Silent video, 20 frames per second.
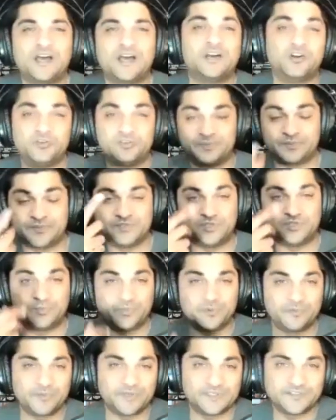I know it's been
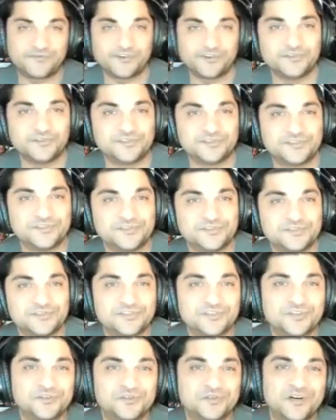super busy for you, too.
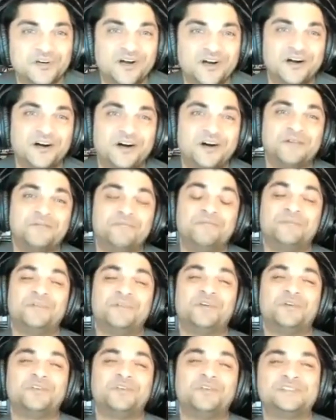So,
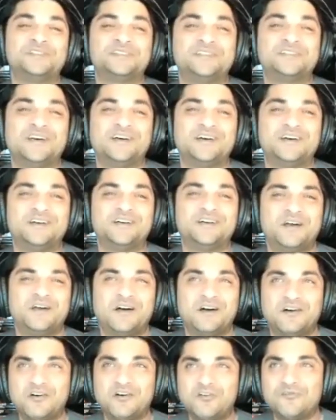this
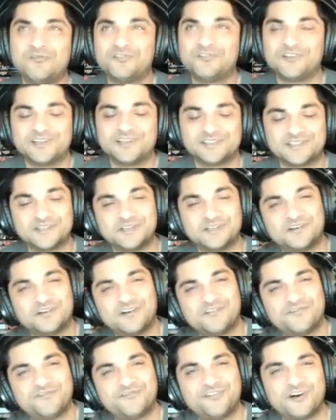hopefully is
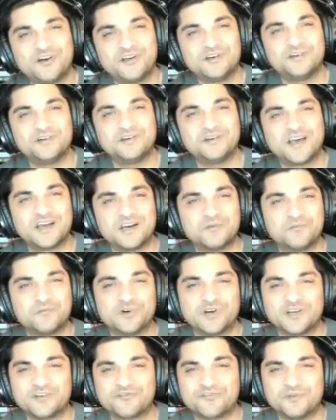a fun kind of
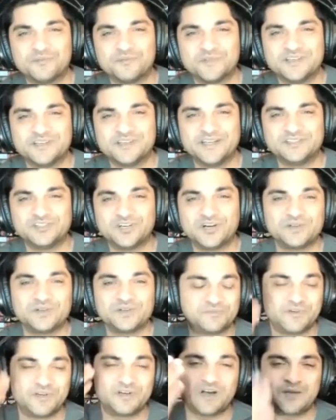break from the day
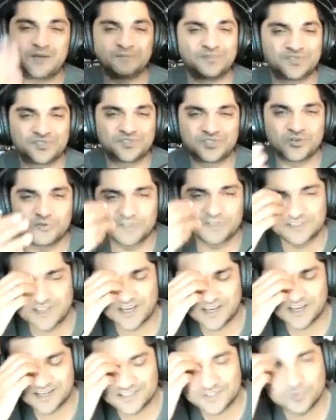jobs. But I'm so
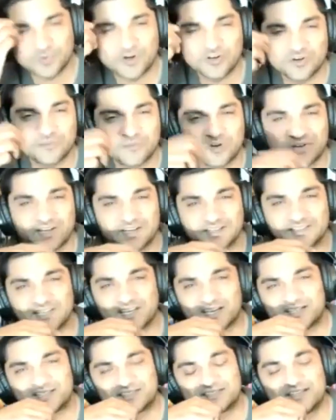excited to welcome our
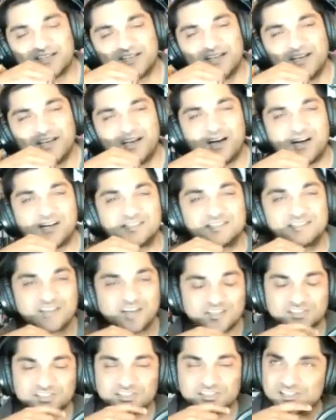next guest,
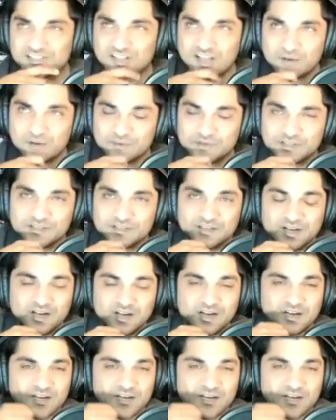Sasha Eslami.